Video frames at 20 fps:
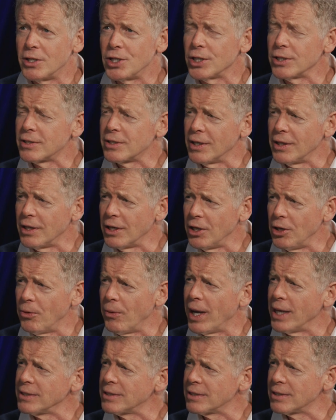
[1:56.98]
just in the
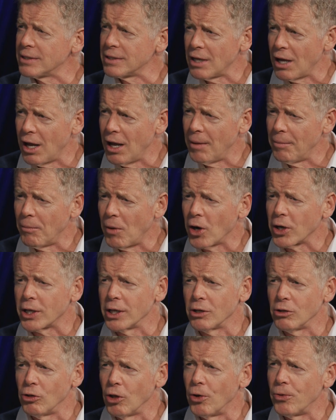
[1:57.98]
US uh,
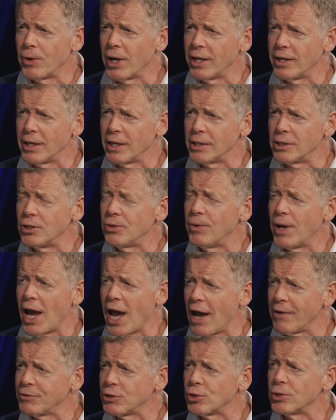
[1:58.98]
market alone, I think
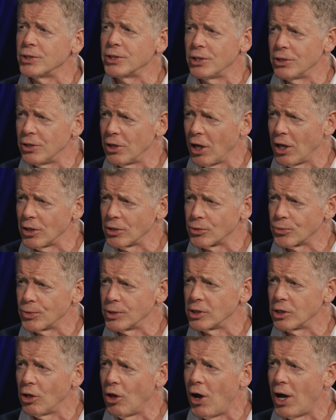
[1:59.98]
$2.5 trillion
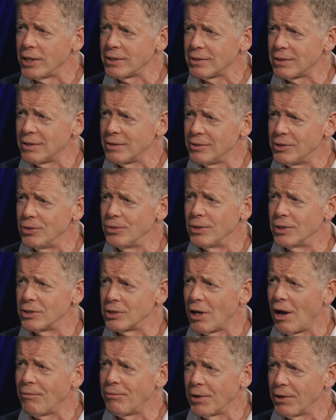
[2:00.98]
was lost due to
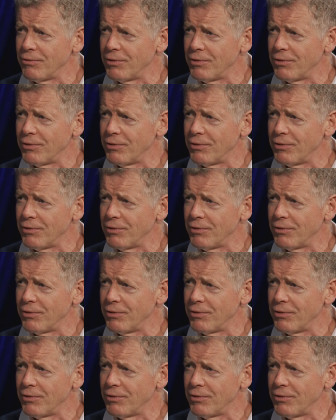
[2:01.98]
software